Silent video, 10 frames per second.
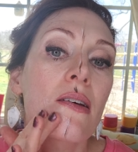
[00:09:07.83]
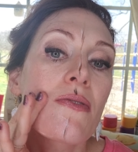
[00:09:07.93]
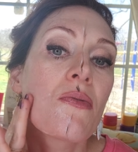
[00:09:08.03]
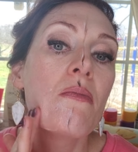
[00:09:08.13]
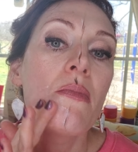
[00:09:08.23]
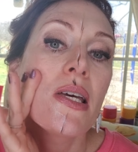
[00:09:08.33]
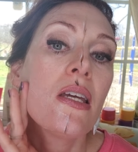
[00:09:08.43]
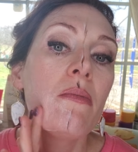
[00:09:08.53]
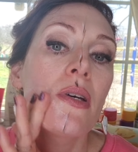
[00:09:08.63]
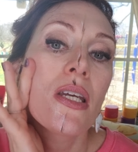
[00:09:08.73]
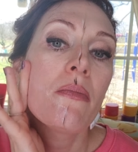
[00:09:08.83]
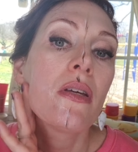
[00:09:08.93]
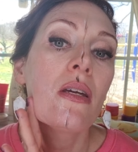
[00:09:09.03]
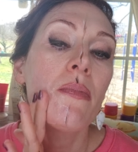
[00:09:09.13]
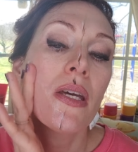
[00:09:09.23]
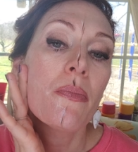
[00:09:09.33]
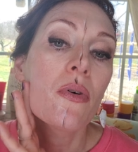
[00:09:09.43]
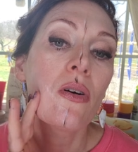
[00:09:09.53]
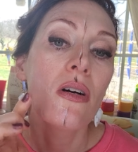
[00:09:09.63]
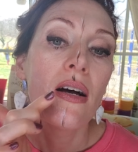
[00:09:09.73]
of many, many, many
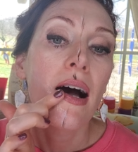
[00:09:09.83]
people.